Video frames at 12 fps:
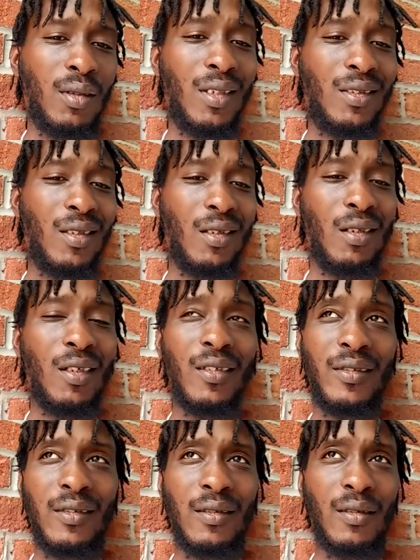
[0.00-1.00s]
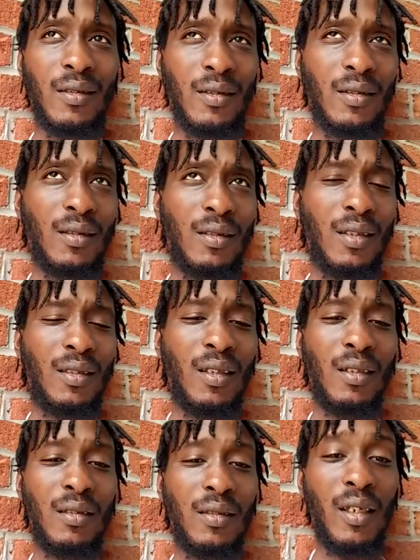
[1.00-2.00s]
they tell us they
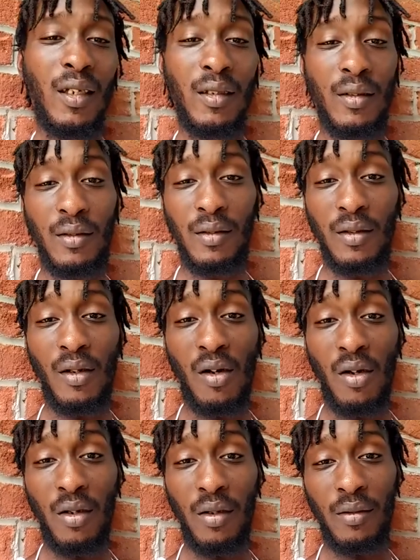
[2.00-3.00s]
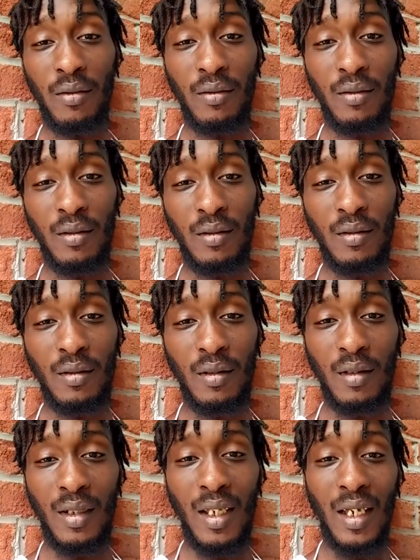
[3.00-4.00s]
tell us that the heart
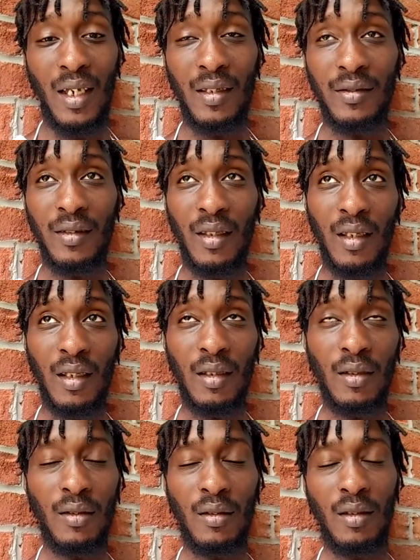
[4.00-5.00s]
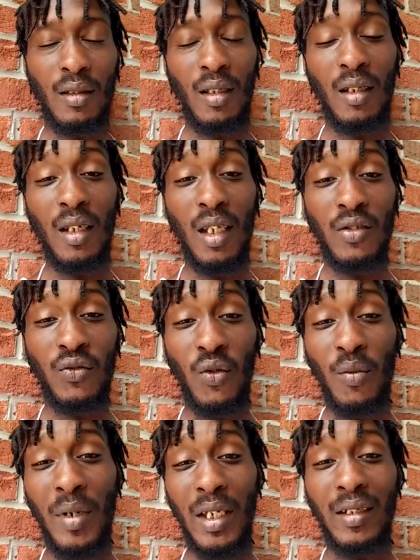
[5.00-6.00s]
has an
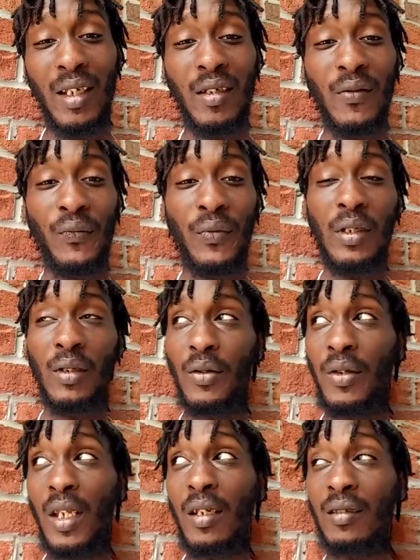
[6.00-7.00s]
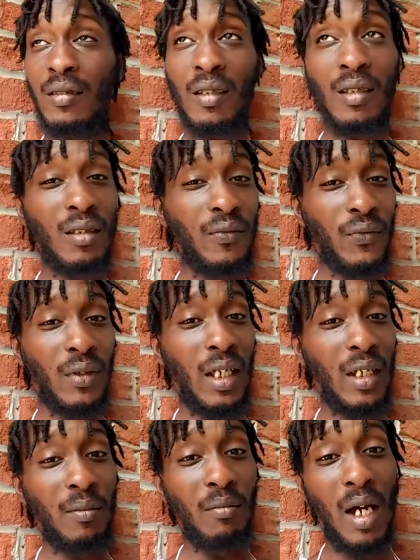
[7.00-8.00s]
electromagnetic field that extends for
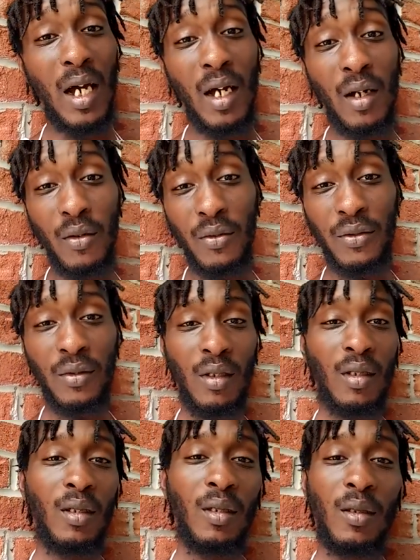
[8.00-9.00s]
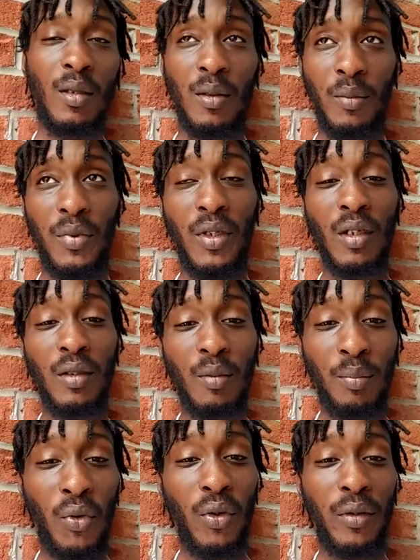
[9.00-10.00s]
like miles beyond the
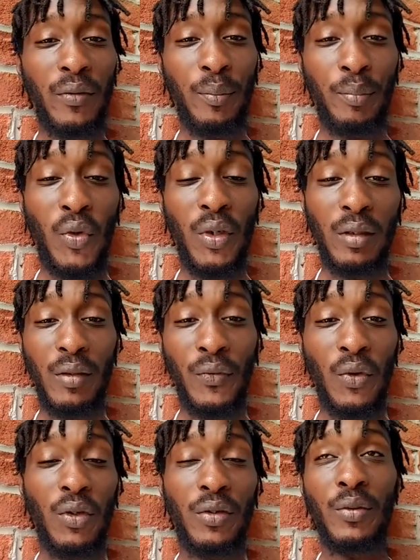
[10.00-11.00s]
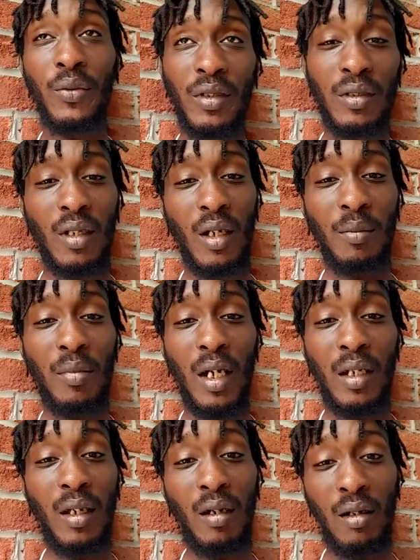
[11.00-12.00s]
point of origin, which is our
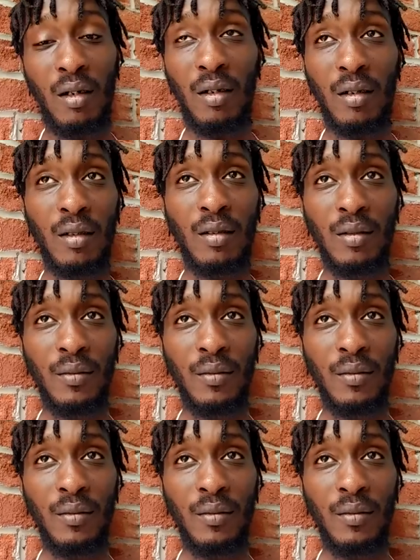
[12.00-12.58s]
body, our heart.